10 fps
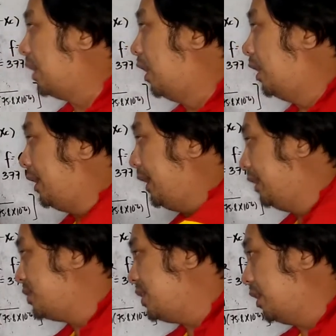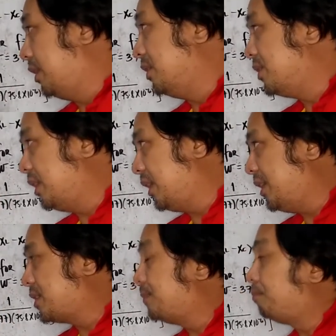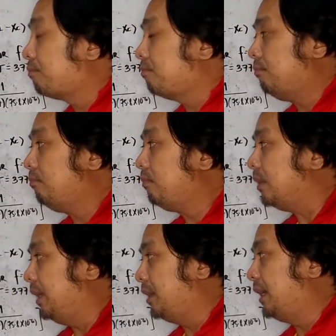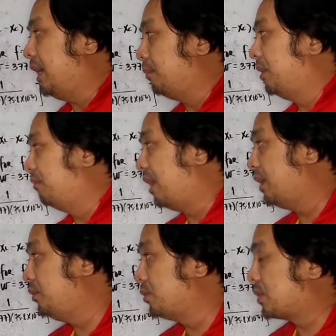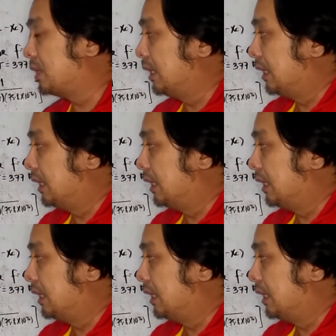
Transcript: R, L, and C are in series. And they have the values